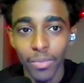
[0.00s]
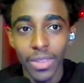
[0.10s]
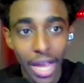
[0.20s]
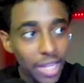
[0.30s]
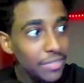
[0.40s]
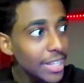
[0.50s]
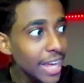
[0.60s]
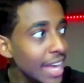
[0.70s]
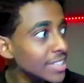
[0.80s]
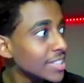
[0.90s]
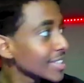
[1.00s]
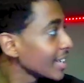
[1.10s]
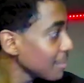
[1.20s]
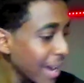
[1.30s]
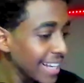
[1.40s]
Not even canceled.
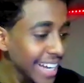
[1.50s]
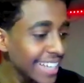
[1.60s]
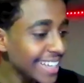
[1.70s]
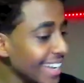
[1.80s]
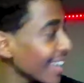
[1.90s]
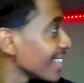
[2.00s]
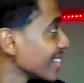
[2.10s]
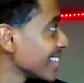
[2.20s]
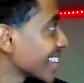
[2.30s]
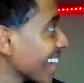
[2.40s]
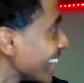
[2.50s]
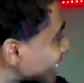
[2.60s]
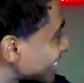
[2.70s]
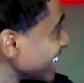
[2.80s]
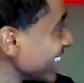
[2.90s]
He might not get out of the country.